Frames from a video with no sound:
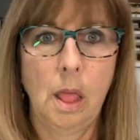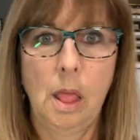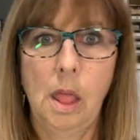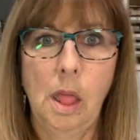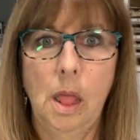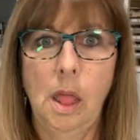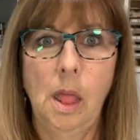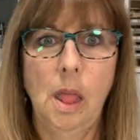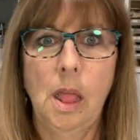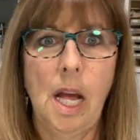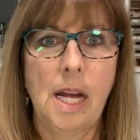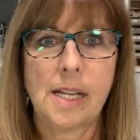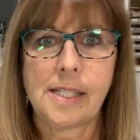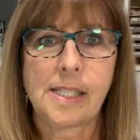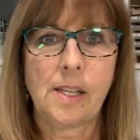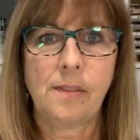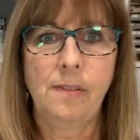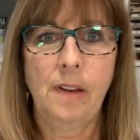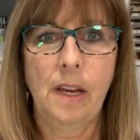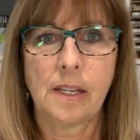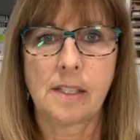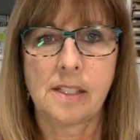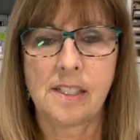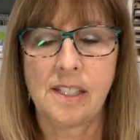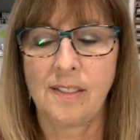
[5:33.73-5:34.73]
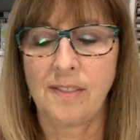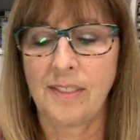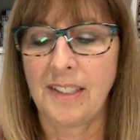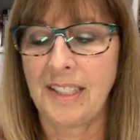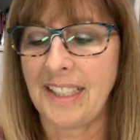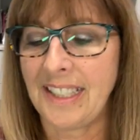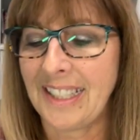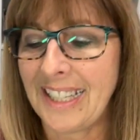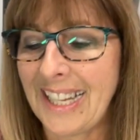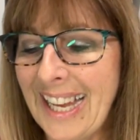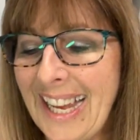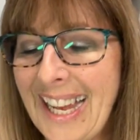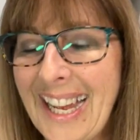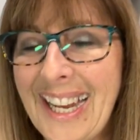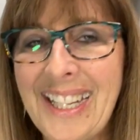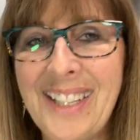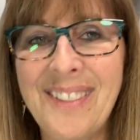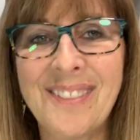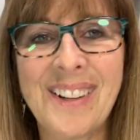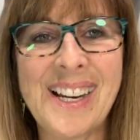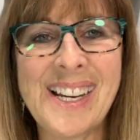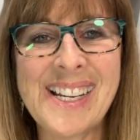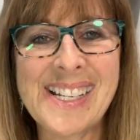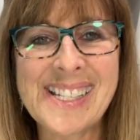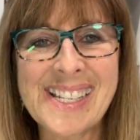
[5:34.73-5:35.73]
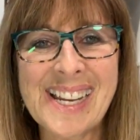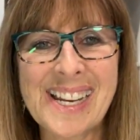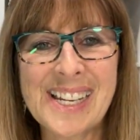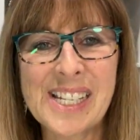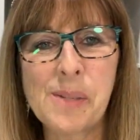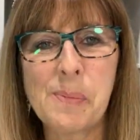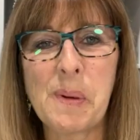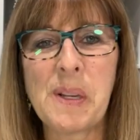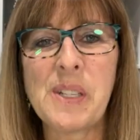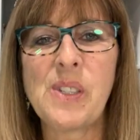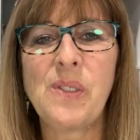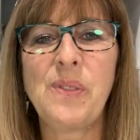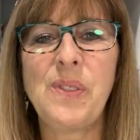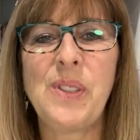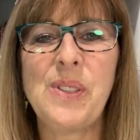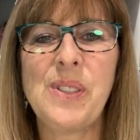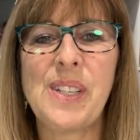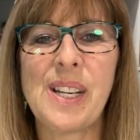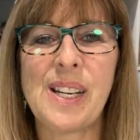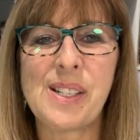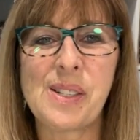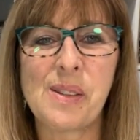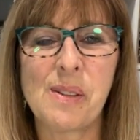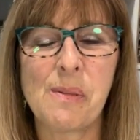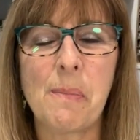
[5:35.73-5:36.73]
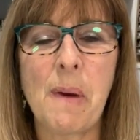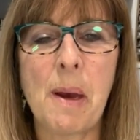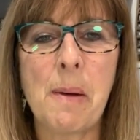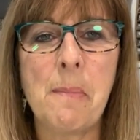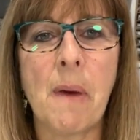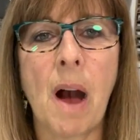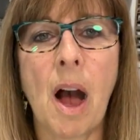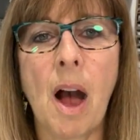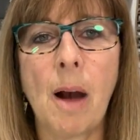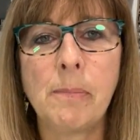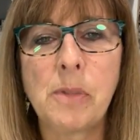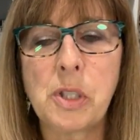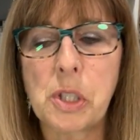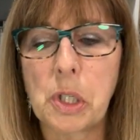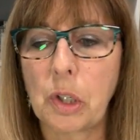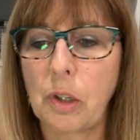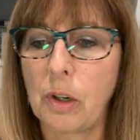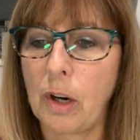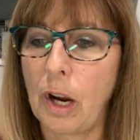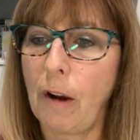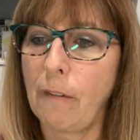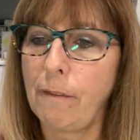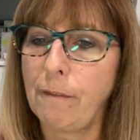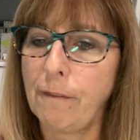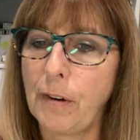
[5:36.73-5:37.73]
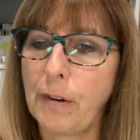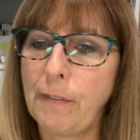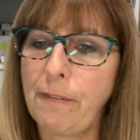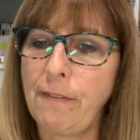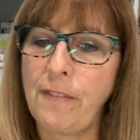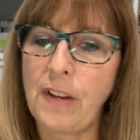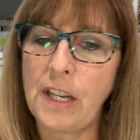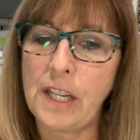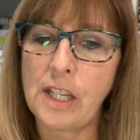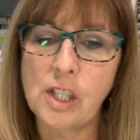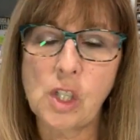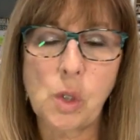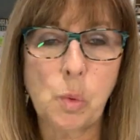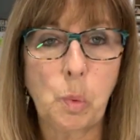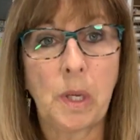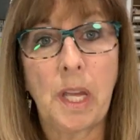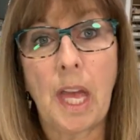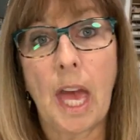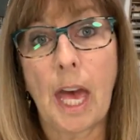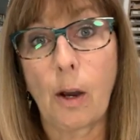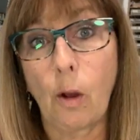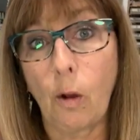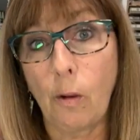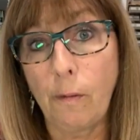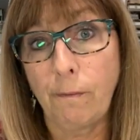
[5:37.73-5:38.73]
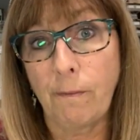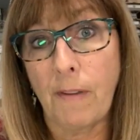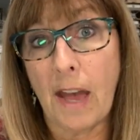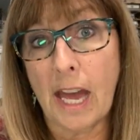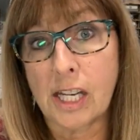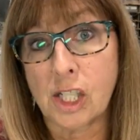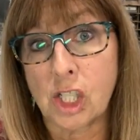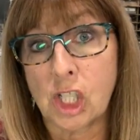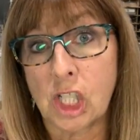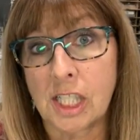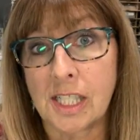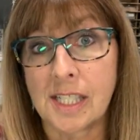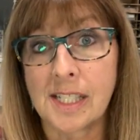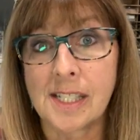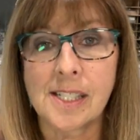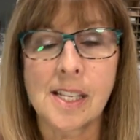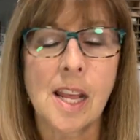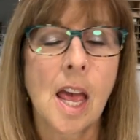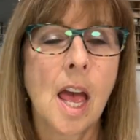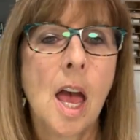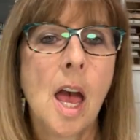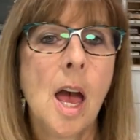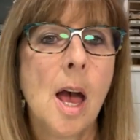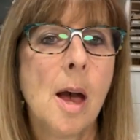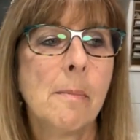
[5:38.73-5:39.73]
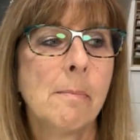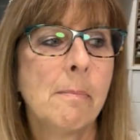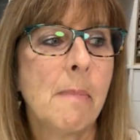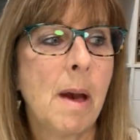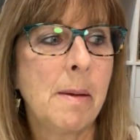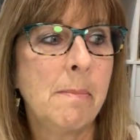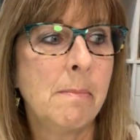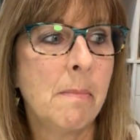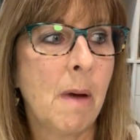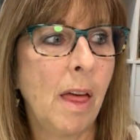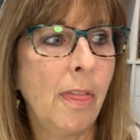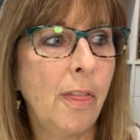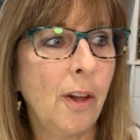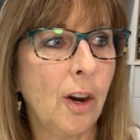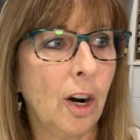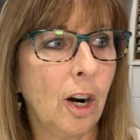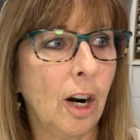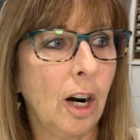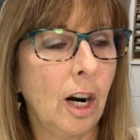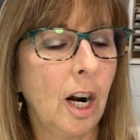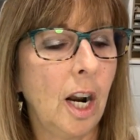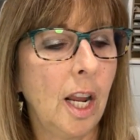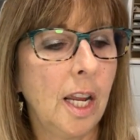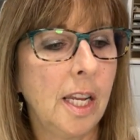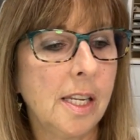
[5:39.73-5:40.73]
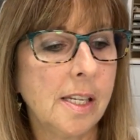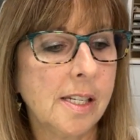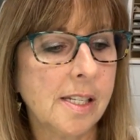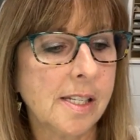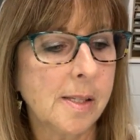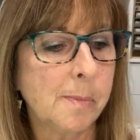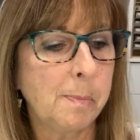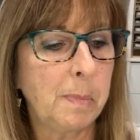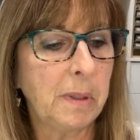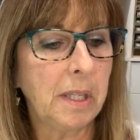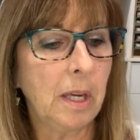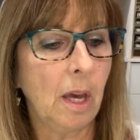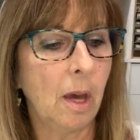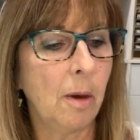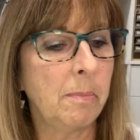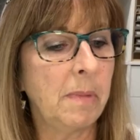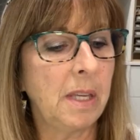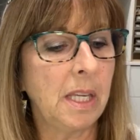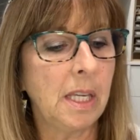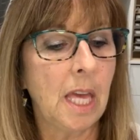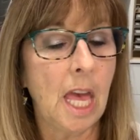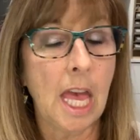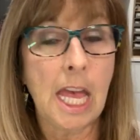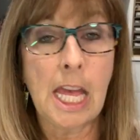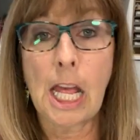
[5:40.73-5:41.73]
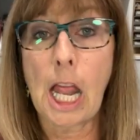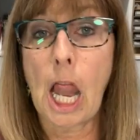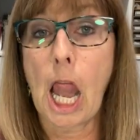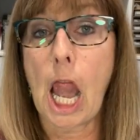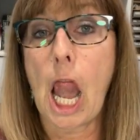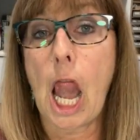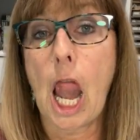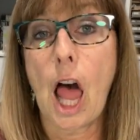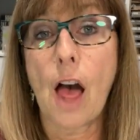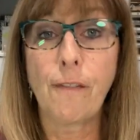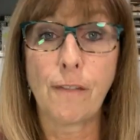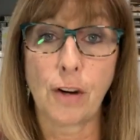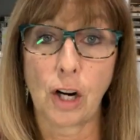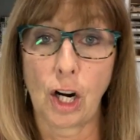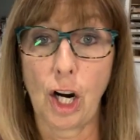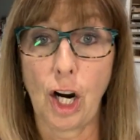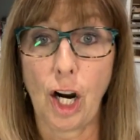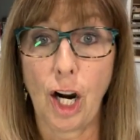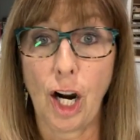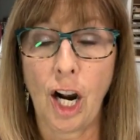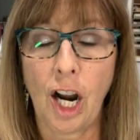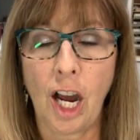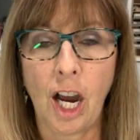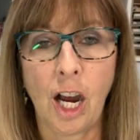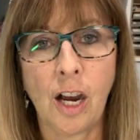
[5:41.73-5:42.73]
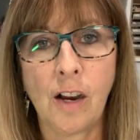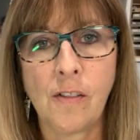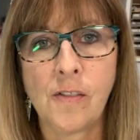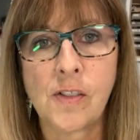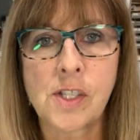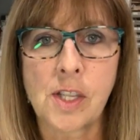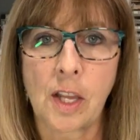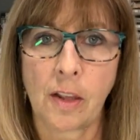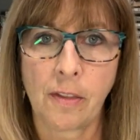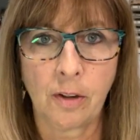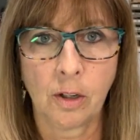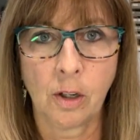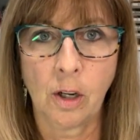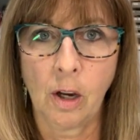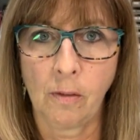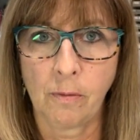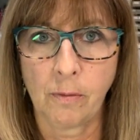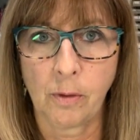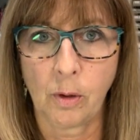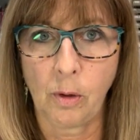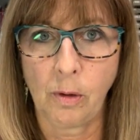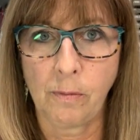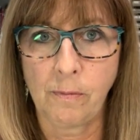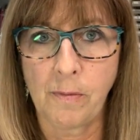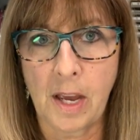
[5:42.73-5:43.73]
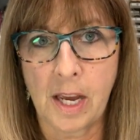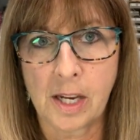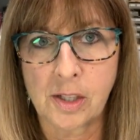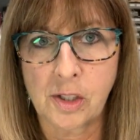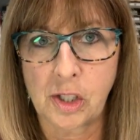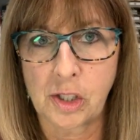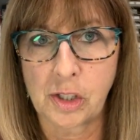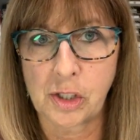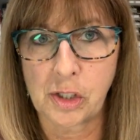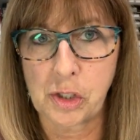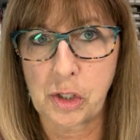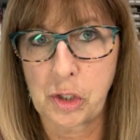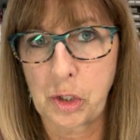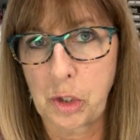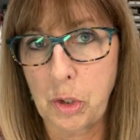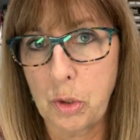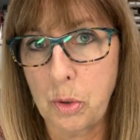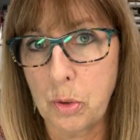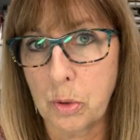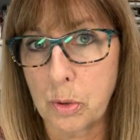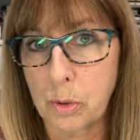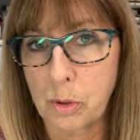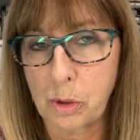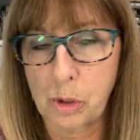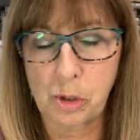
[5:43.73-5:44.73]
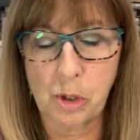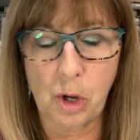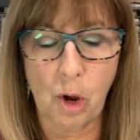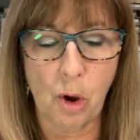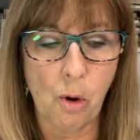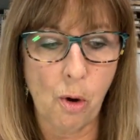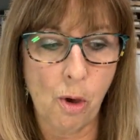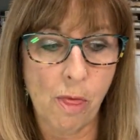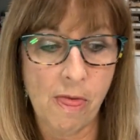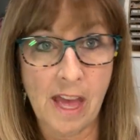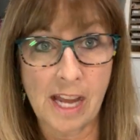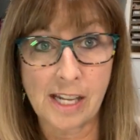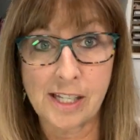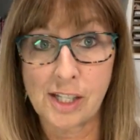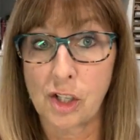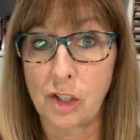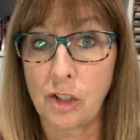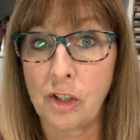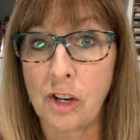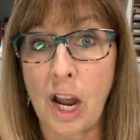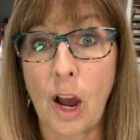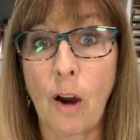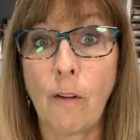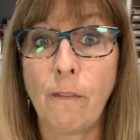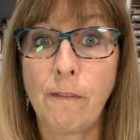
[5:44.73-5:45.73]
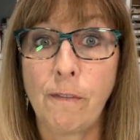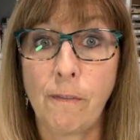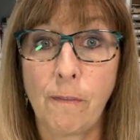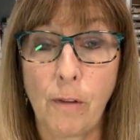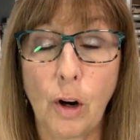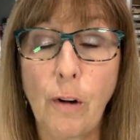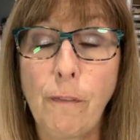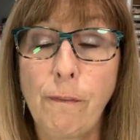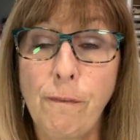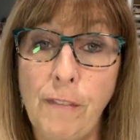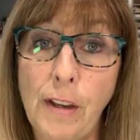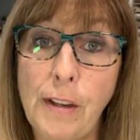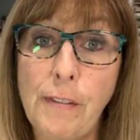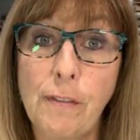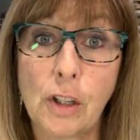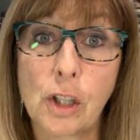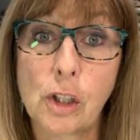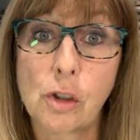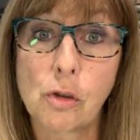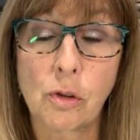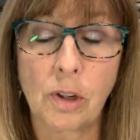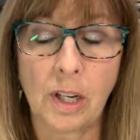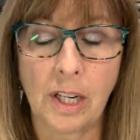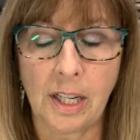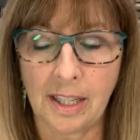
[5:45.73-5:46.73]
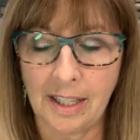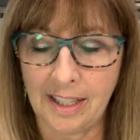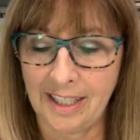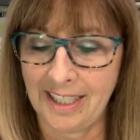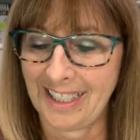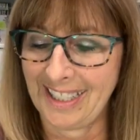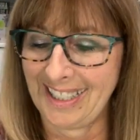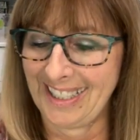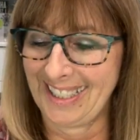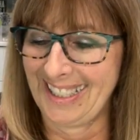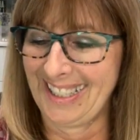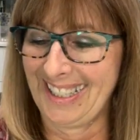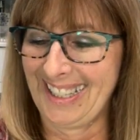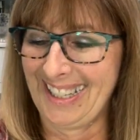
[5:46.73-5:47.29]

Lots of activity. Anyways, I spent a few days with my mom, took her out for fish. We had old fashions. My mother is becoming a lover of Southern Comfort old fashions too. So that's her now, her favorite drink.